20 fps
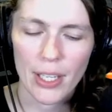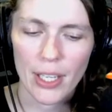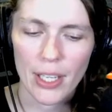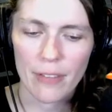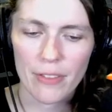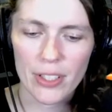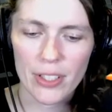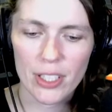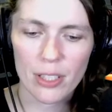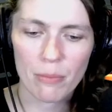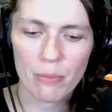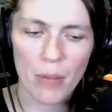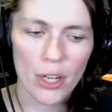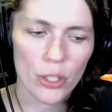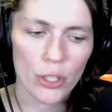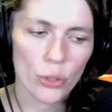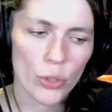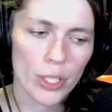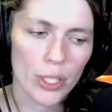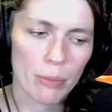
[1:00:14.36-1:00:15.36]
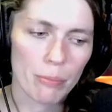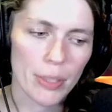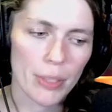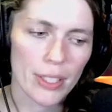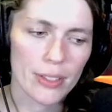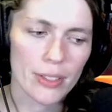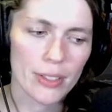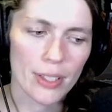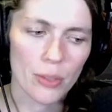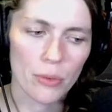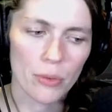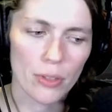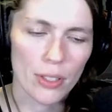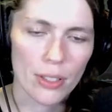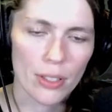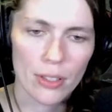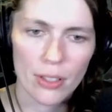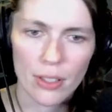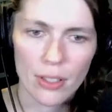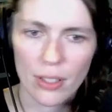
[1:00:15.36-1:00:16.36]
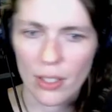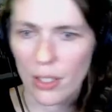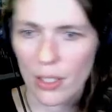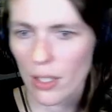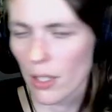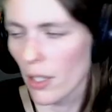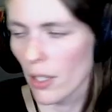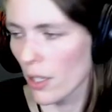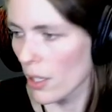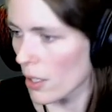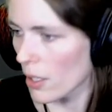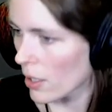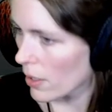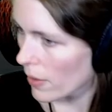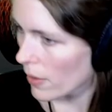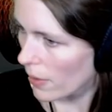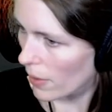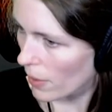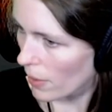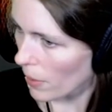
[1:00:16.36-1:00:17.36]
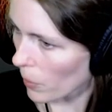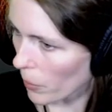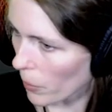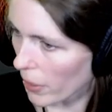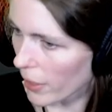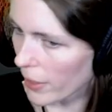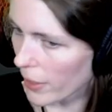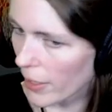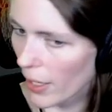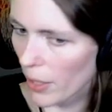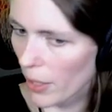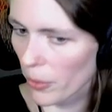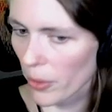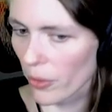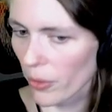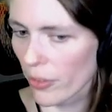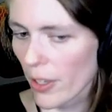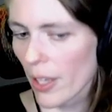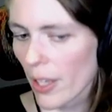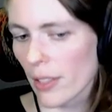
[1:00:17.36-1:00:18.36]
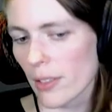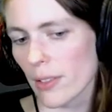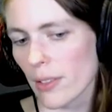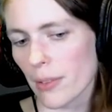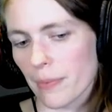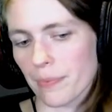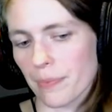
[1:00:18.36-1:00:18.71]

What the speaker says: this is mono green beats, then we're gonna die real fast.